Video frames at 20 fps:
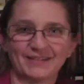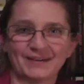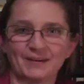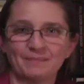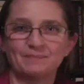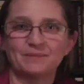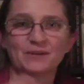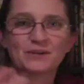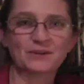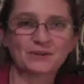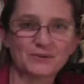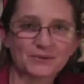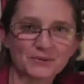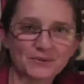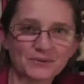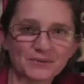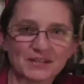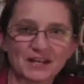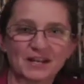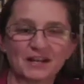
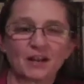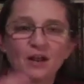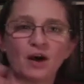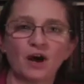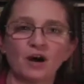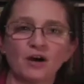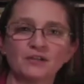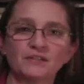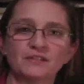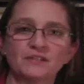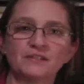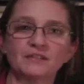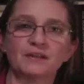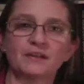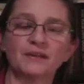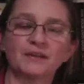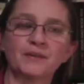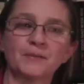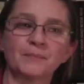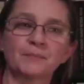abuse and loss,
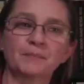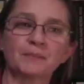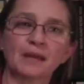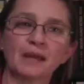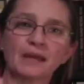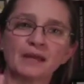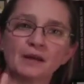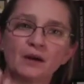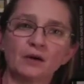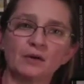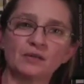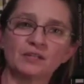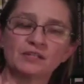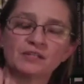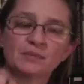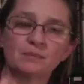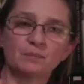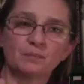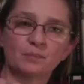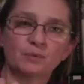and how
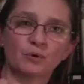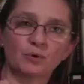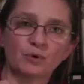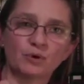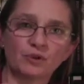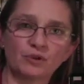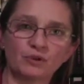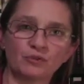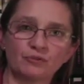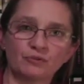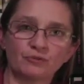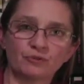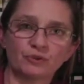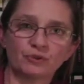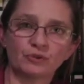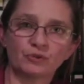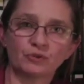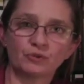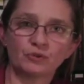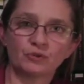it's important for you